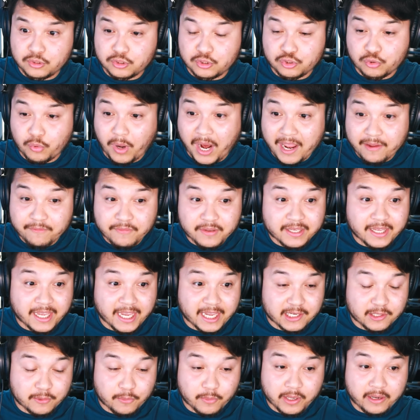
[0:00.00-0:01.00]
driving
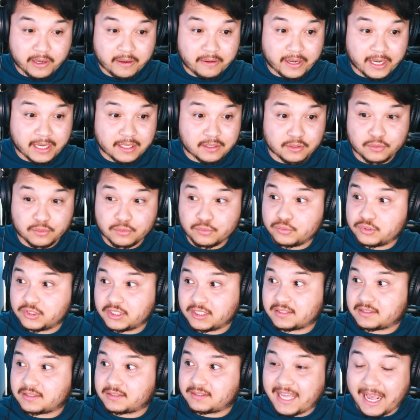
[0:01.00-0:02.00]
anywhere and you
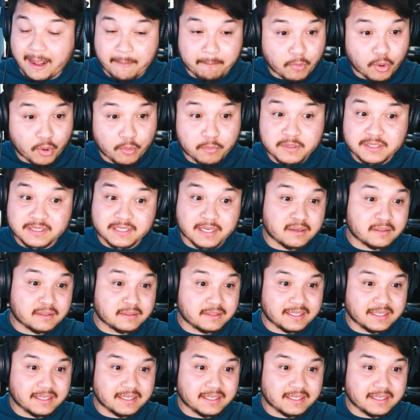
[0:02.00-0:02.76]
just that momentary